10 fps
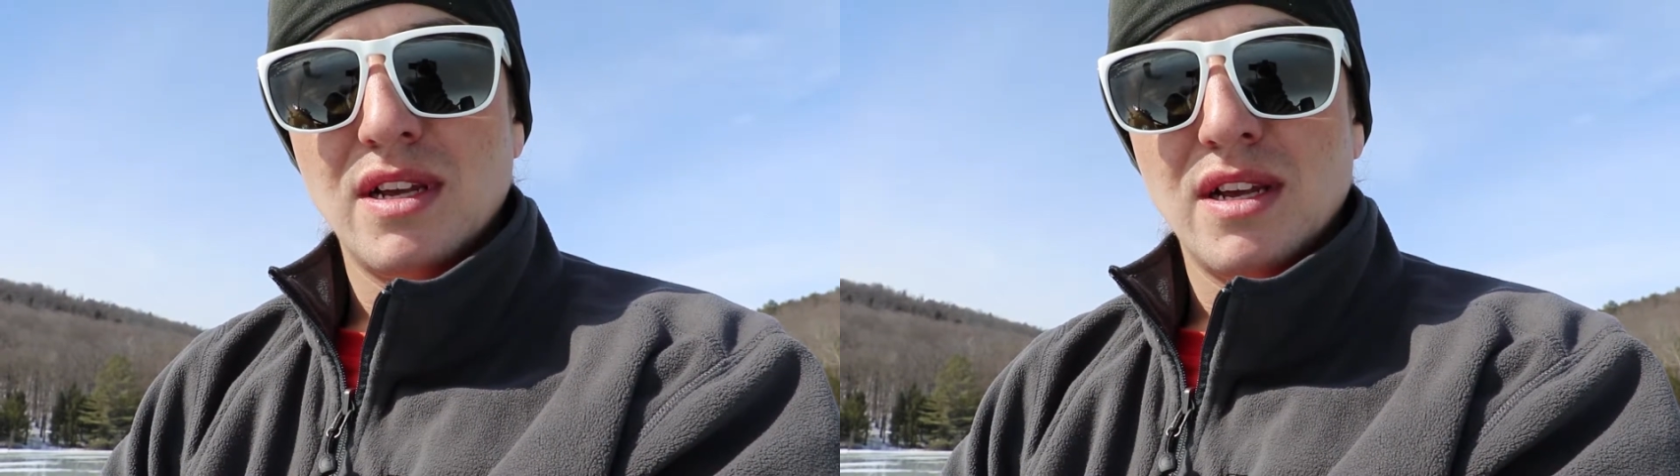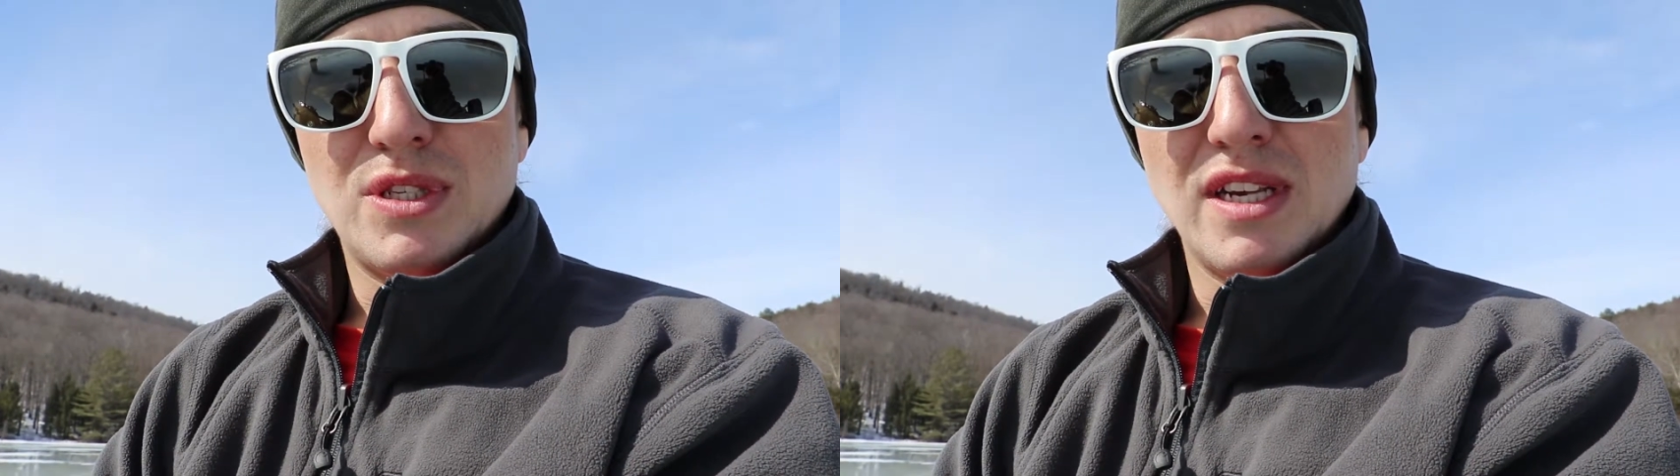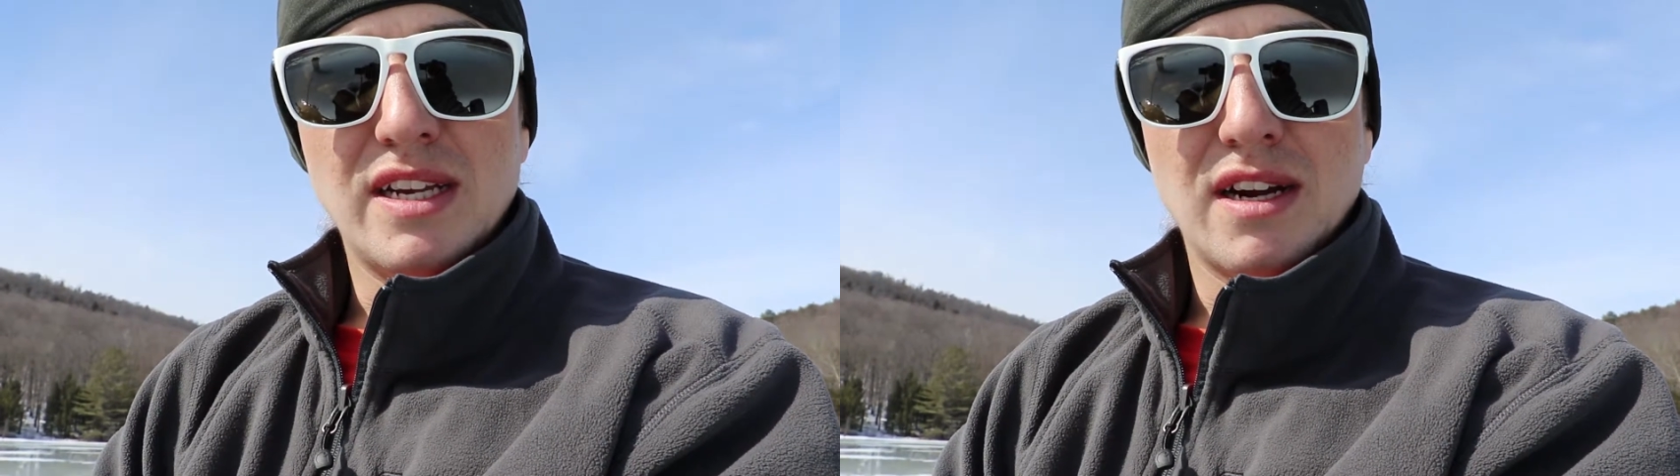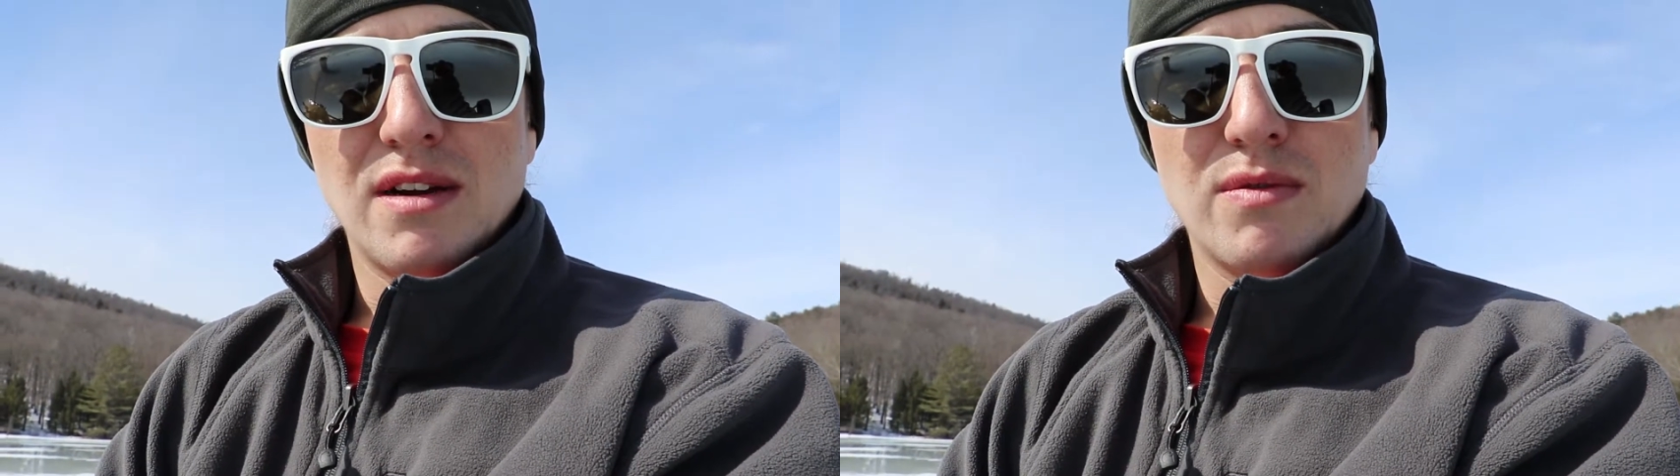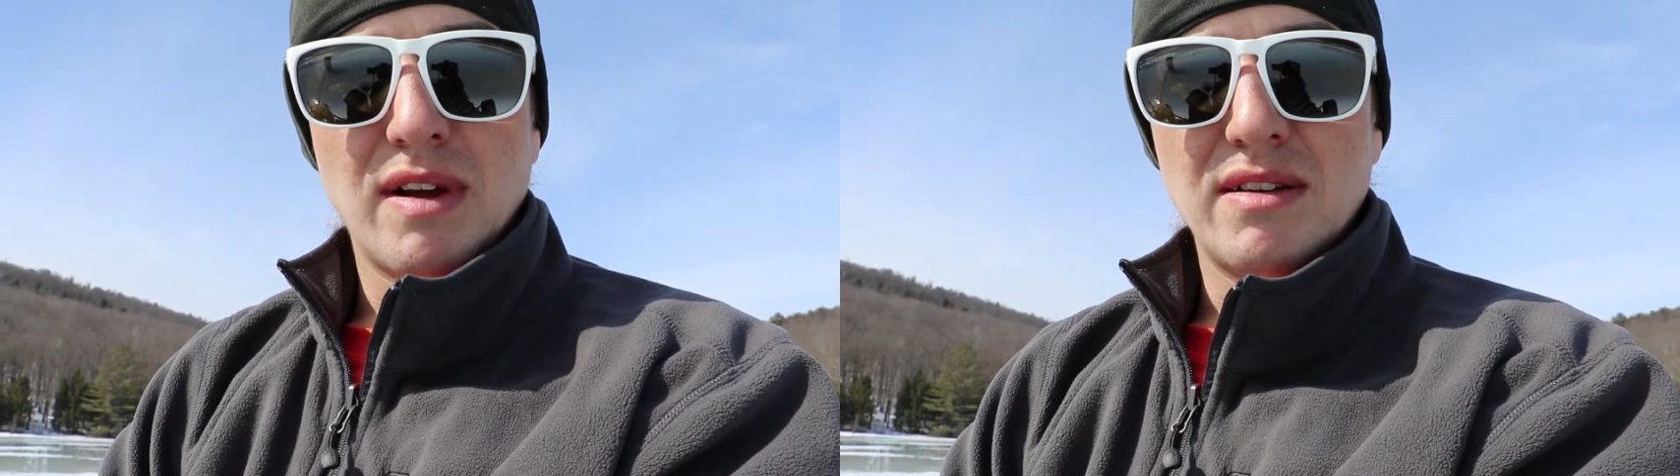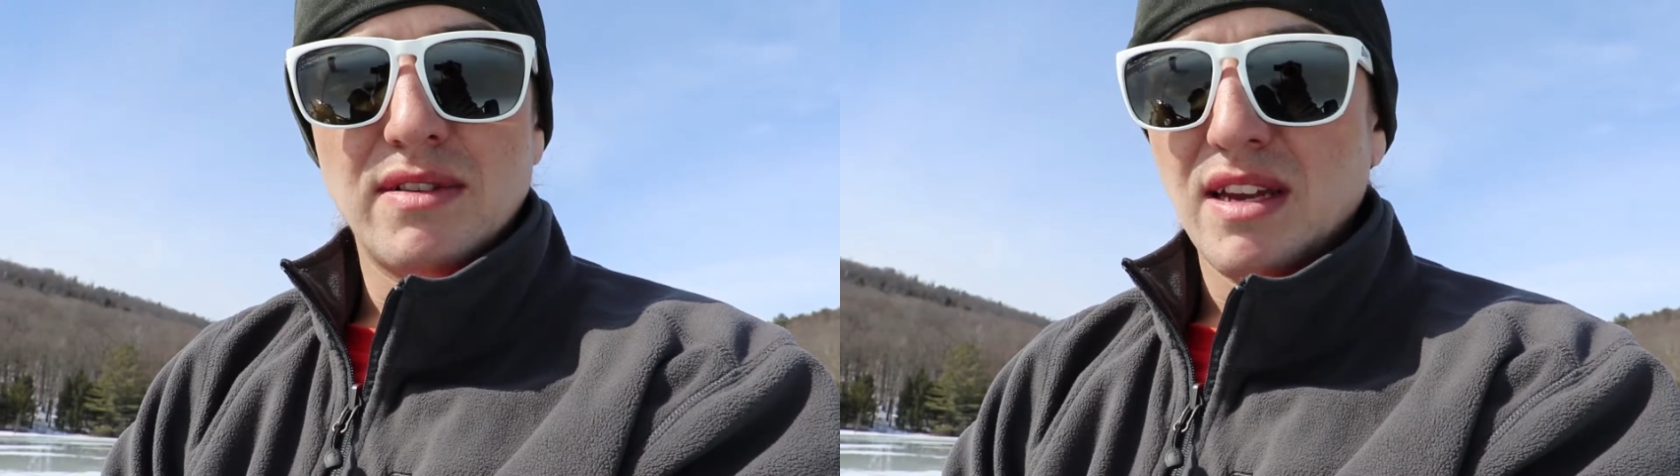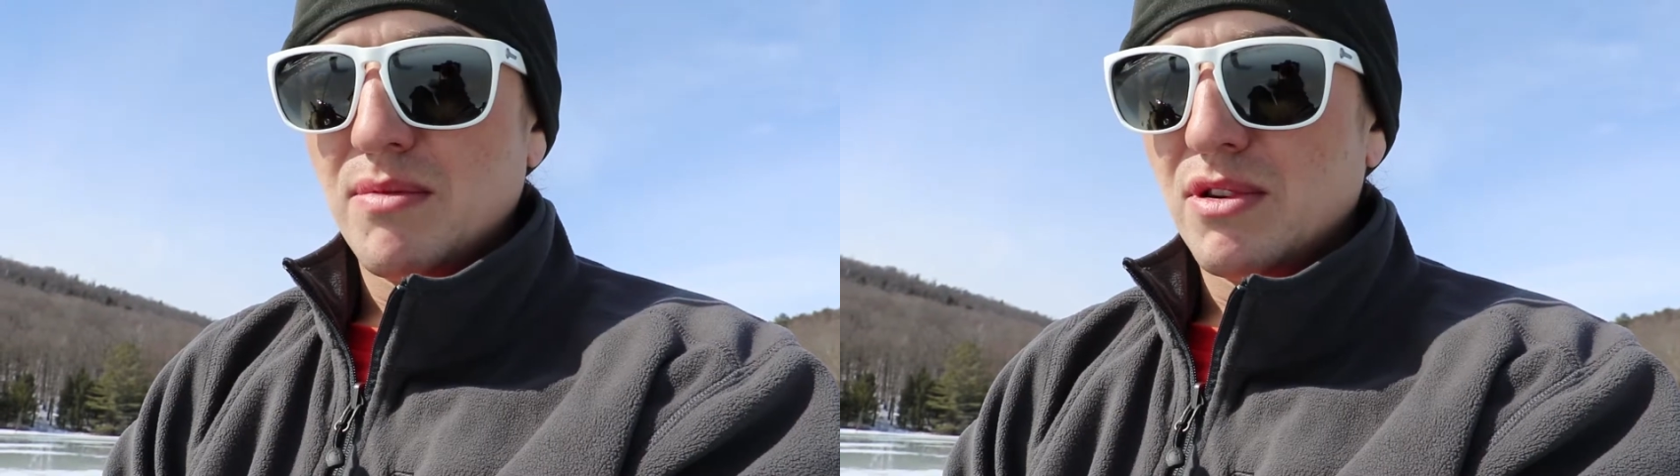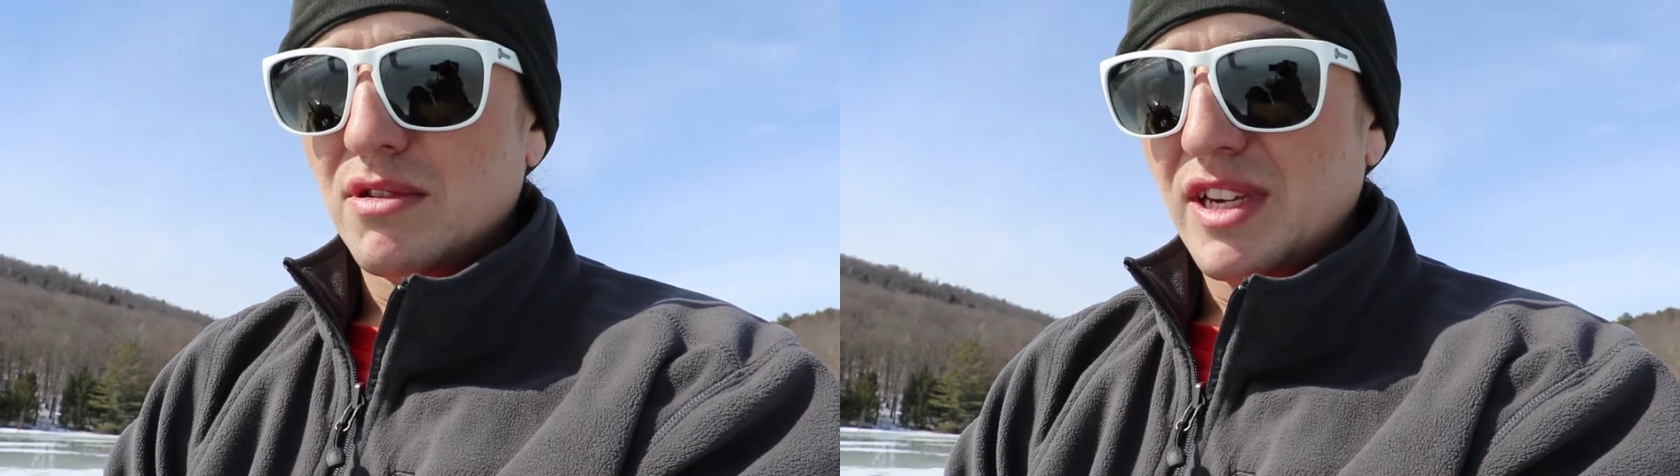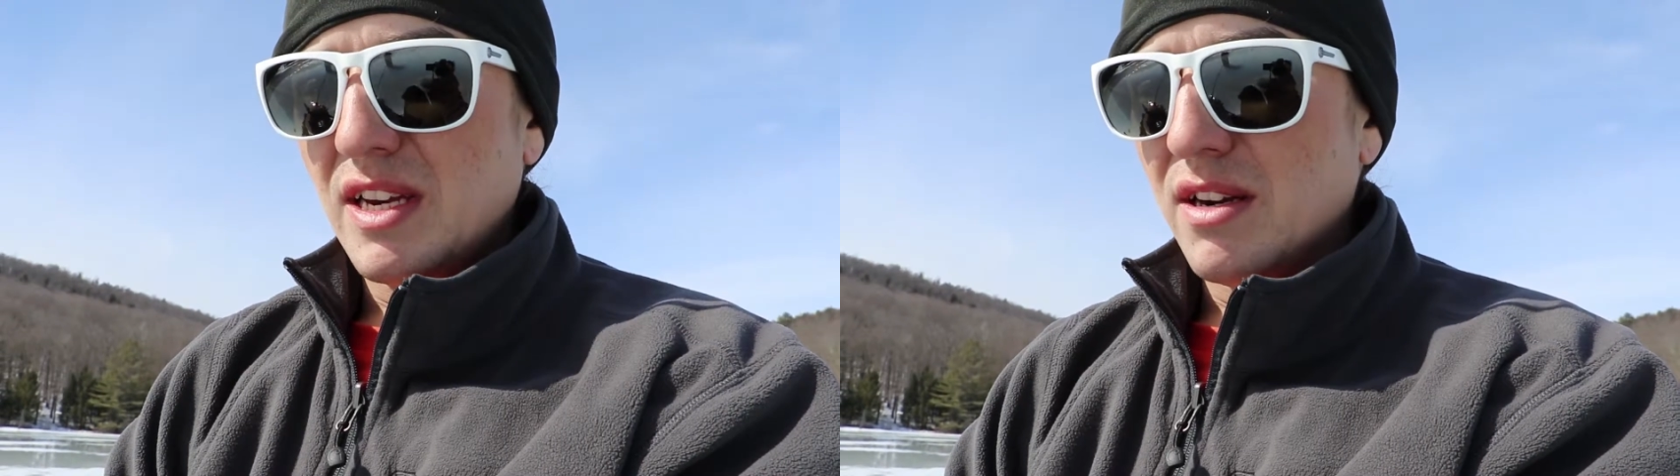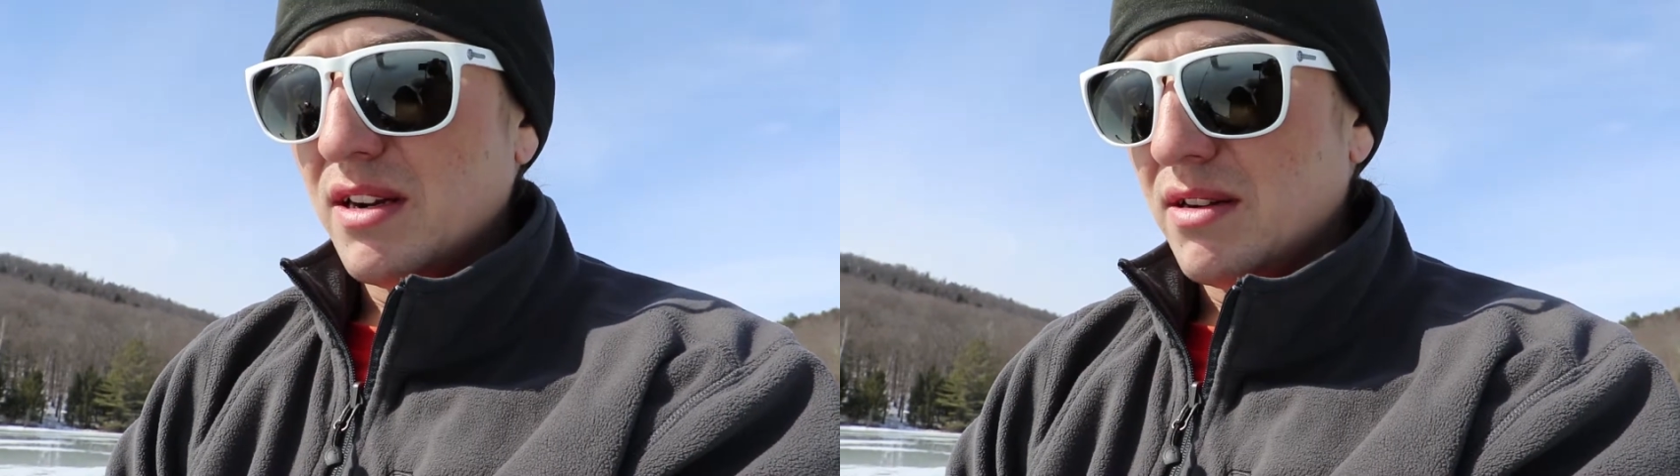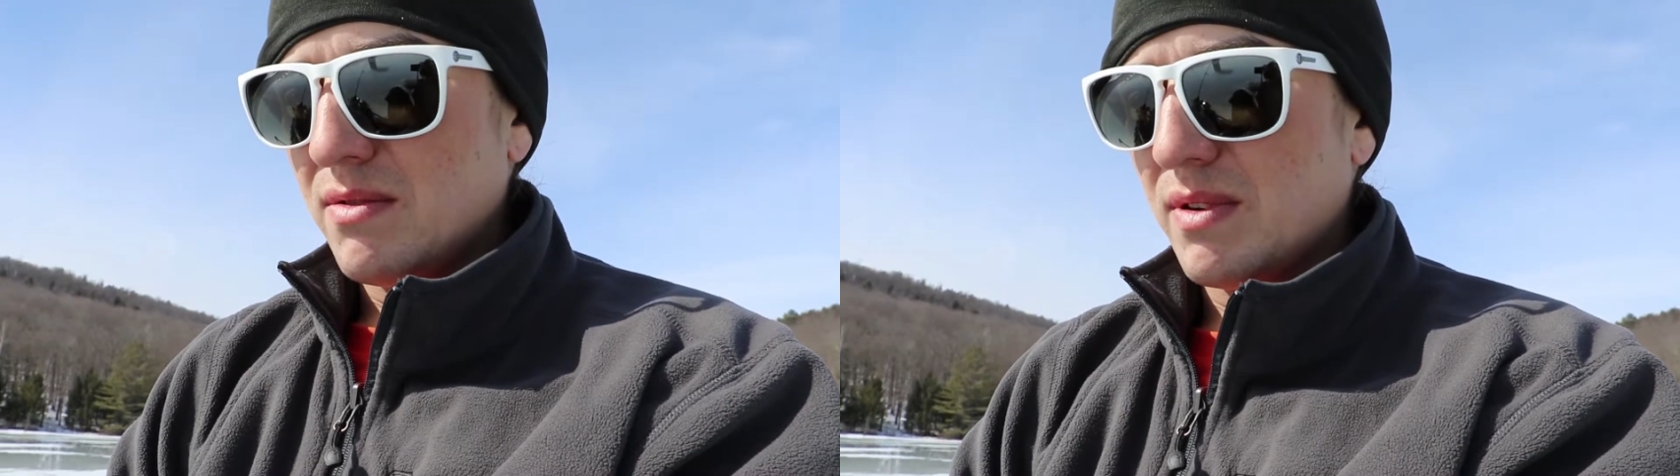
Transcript: Seagar Red Label leader